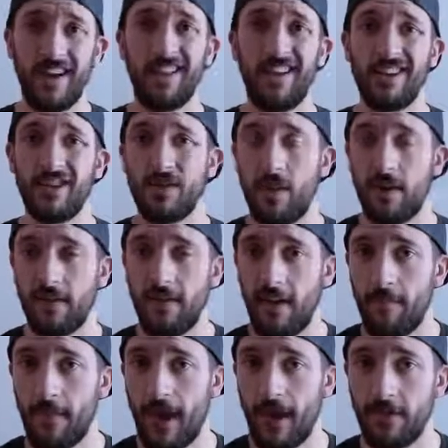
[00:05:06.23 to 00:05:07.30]
I lost
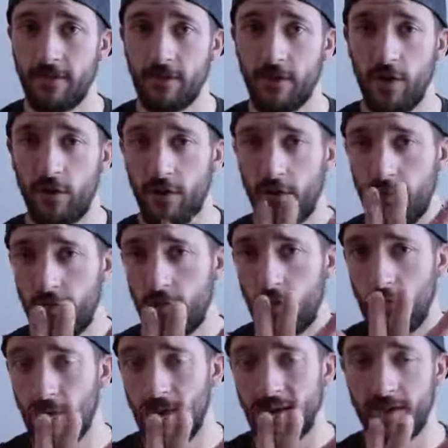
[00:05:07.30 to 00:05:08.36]
25 pounds over
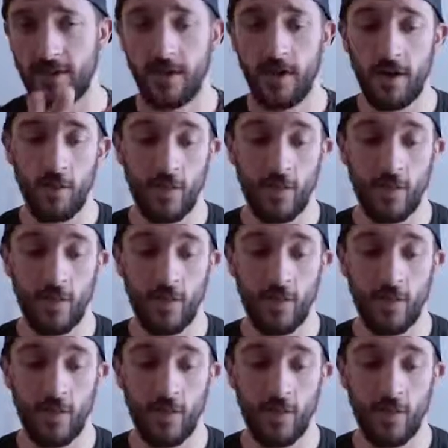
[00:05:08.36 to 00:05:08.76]
4 months,